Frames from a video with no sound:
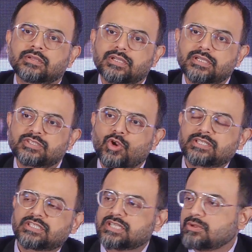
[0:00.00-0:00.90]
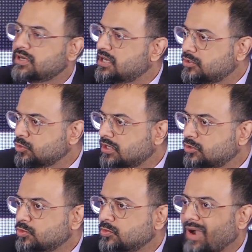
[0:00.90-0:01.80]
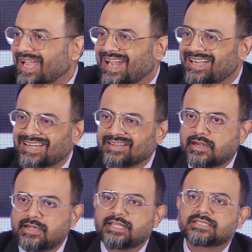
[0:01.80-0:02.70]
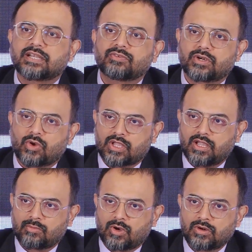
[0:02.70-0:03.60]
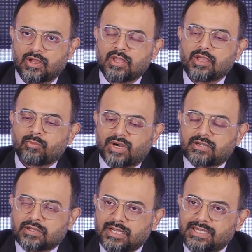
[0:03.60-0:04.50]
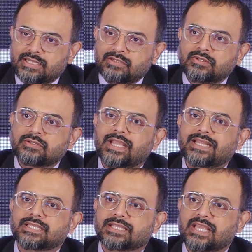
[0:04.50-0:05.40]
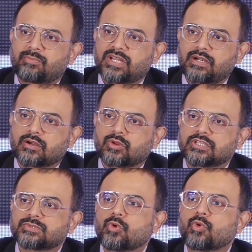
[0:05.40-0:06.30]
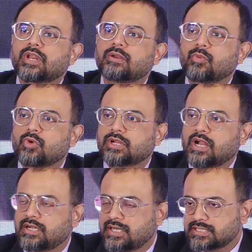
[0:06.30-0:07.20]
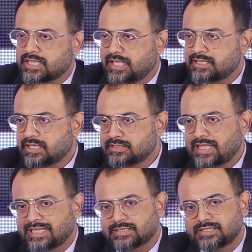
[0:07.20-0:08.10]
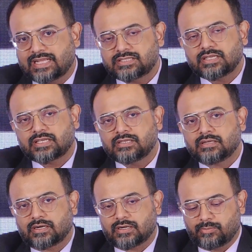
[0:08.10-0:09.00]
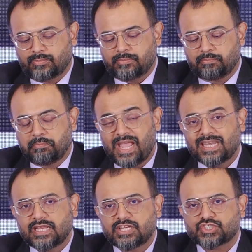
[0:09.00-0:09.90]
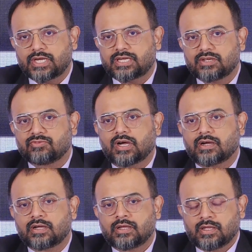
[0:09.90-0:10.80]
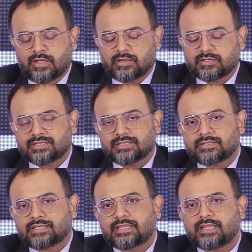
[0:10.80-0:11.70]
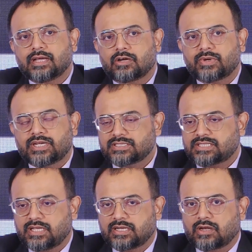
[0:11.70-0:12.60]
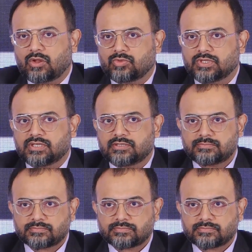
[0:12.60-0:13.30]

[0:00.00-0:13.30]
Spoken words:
is not just limited to the two bilateral countries that we are talking about, but it gets accepted across more and more countries, and that's the main initiative that the government has taken along with it.